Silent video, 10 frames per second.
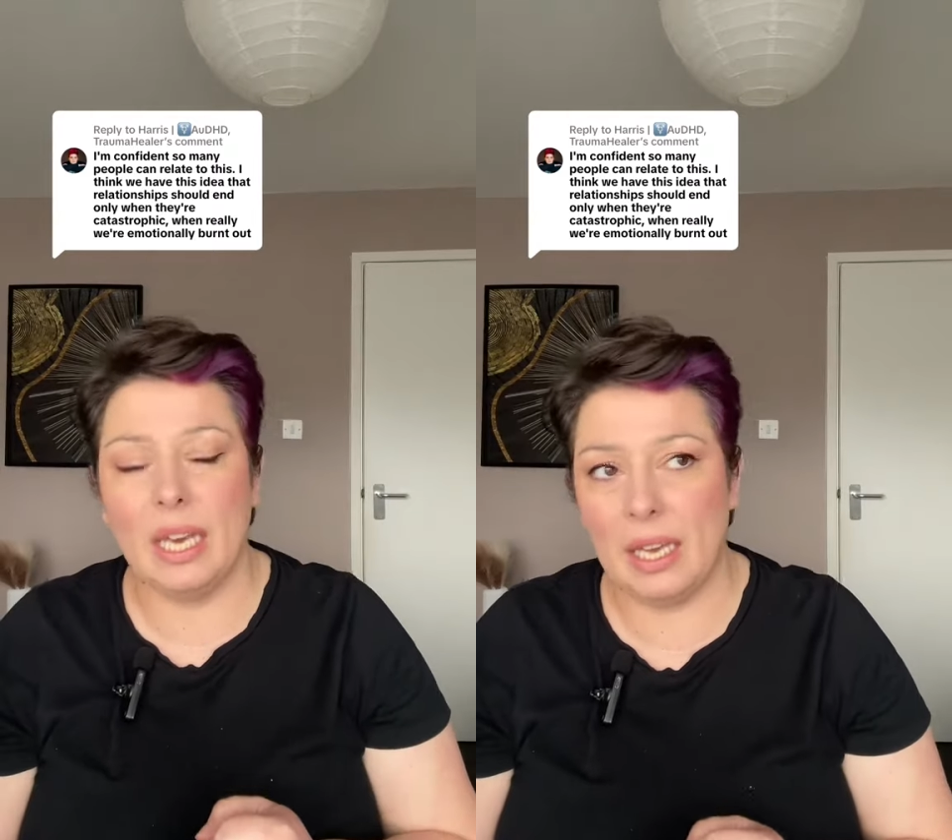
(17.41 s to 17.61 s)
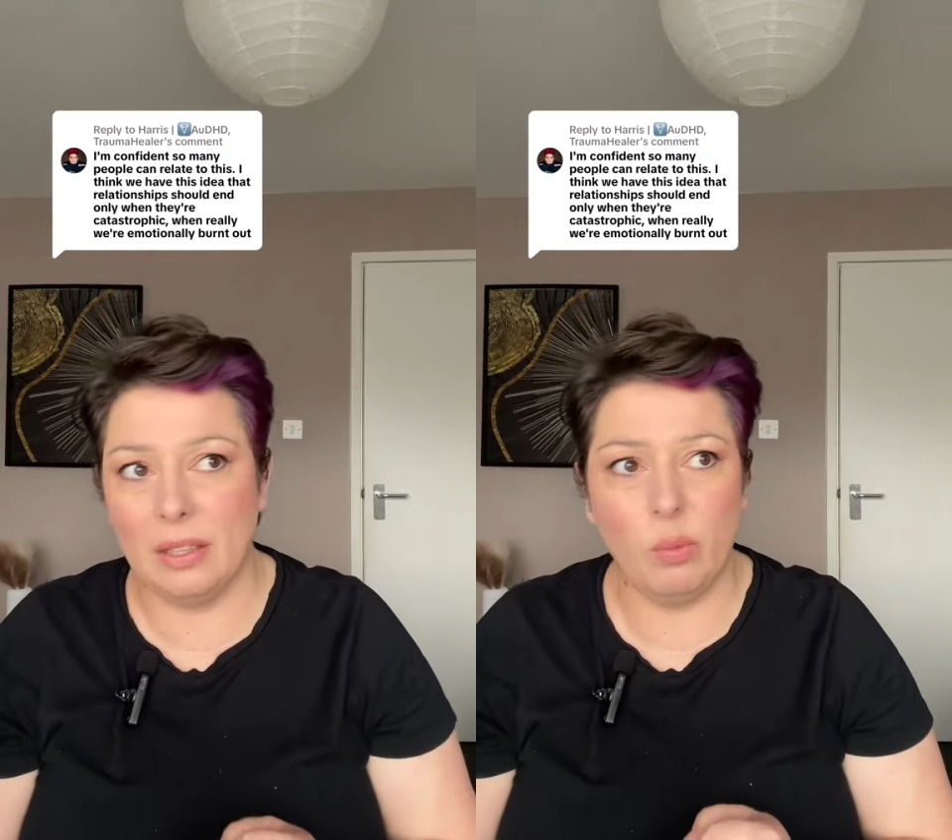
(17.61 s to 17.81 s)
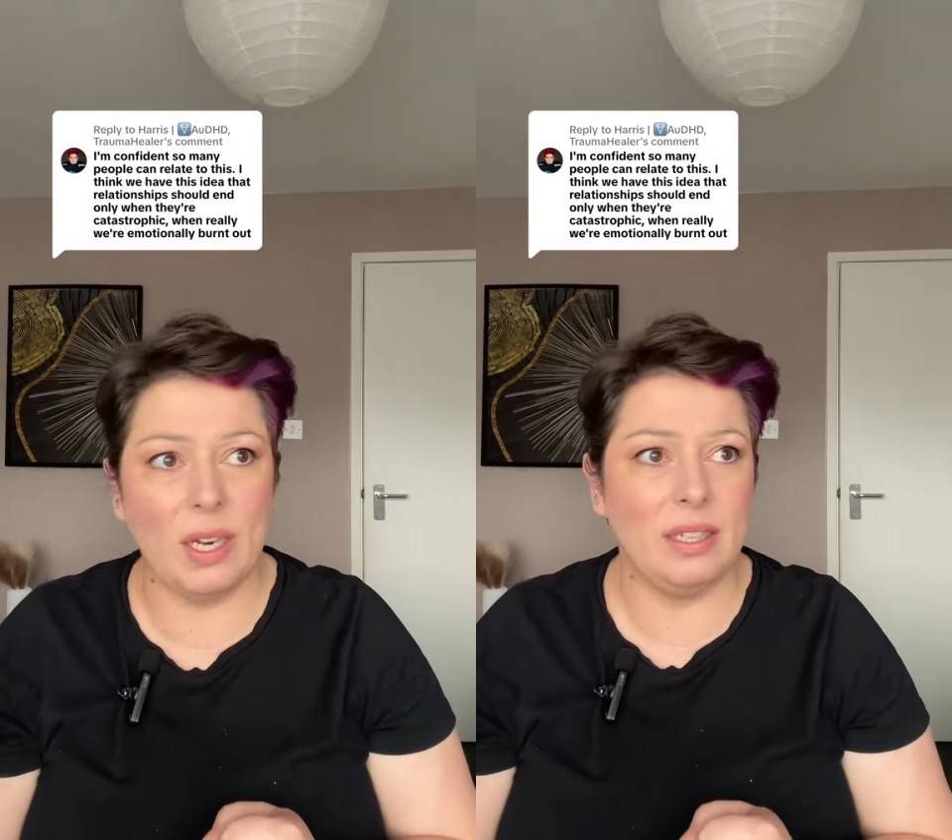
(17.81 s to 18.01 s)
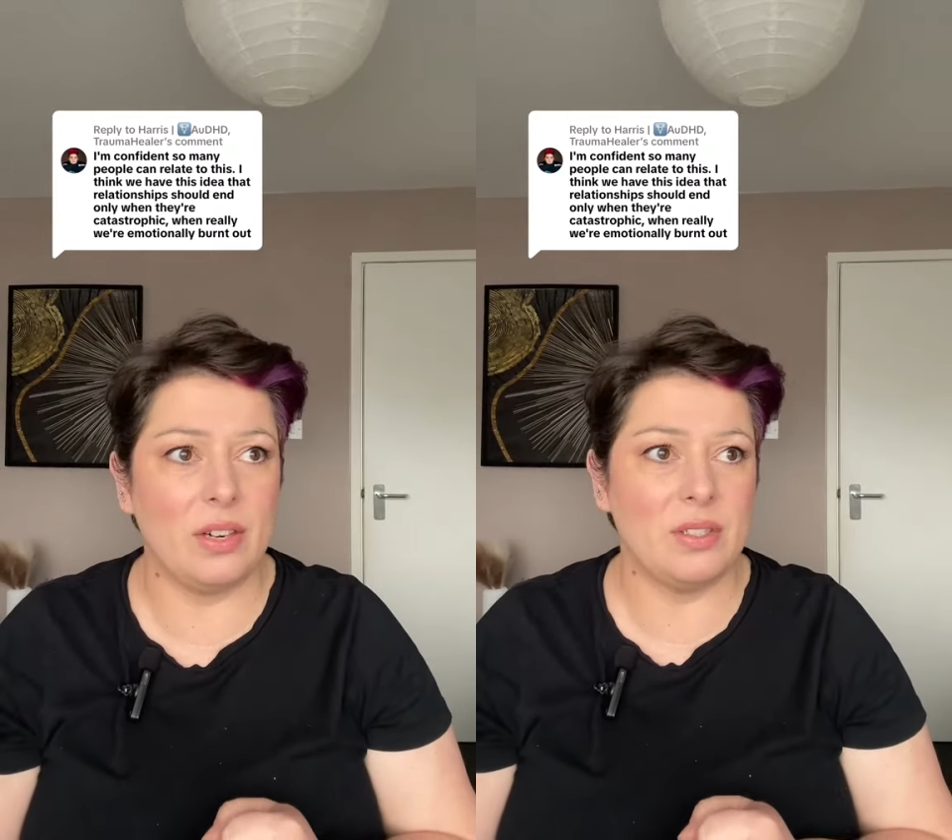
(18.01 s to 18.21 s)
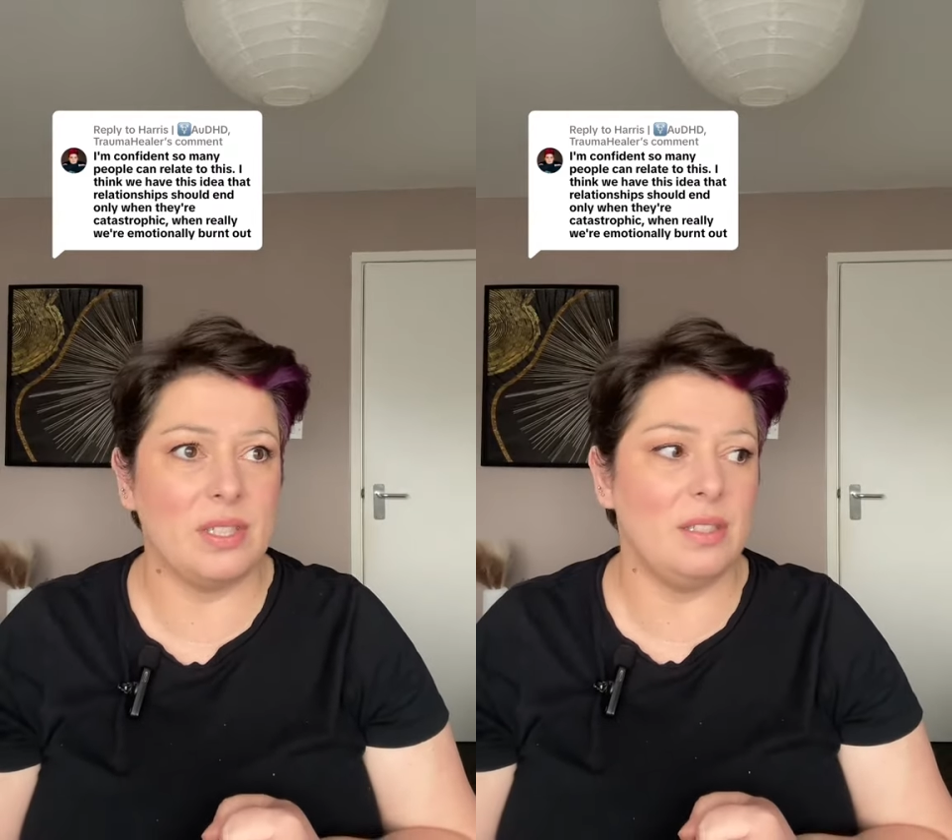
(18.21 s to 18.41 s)
end when
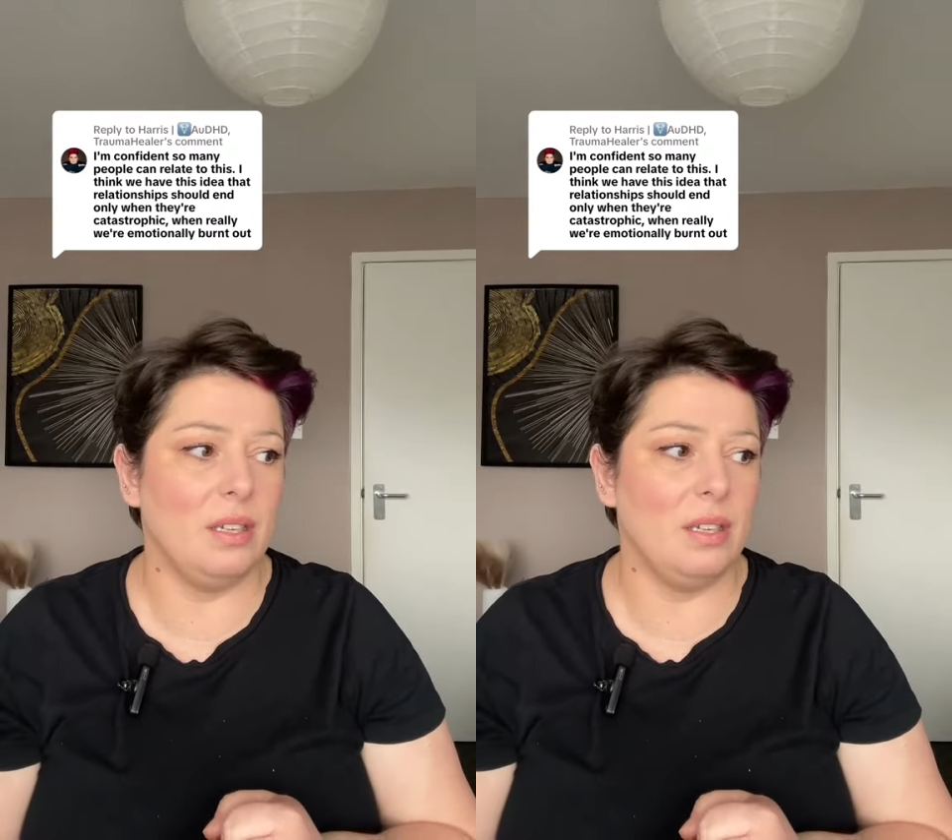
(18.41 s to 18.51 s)
there's